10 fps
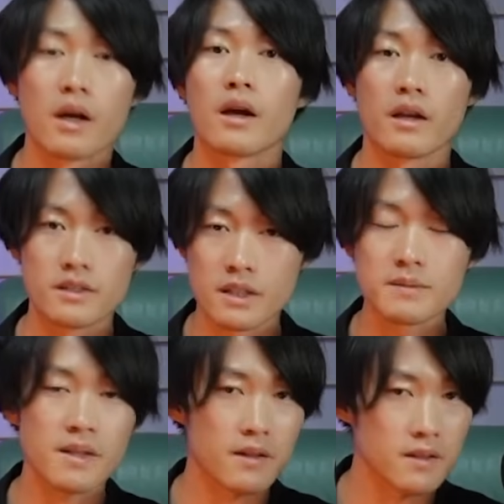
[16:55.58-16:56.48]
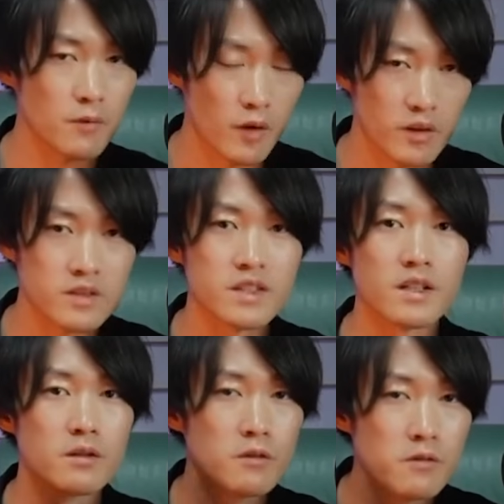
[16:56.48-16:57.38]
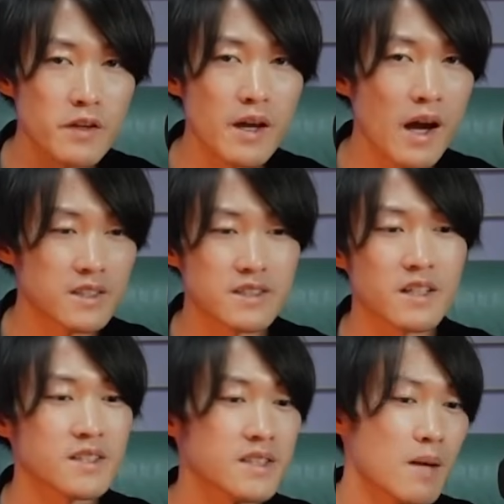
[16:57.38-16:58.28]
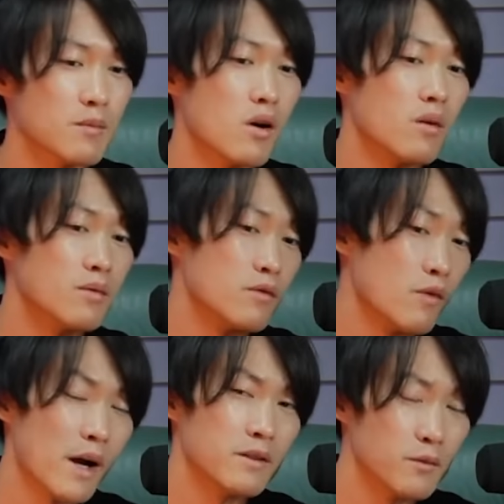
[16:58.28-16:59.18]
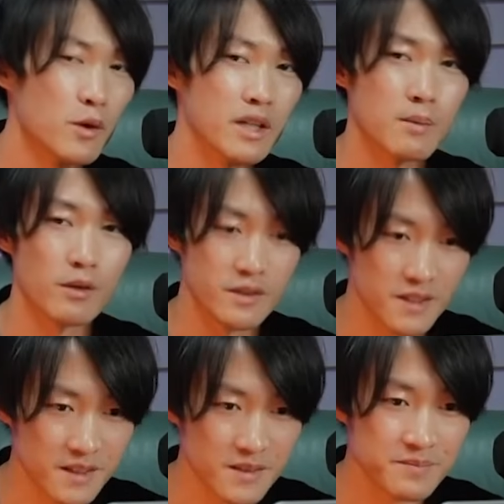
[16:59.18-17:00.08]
It seems like the world sees Luffy as a sum of wild monkey monster,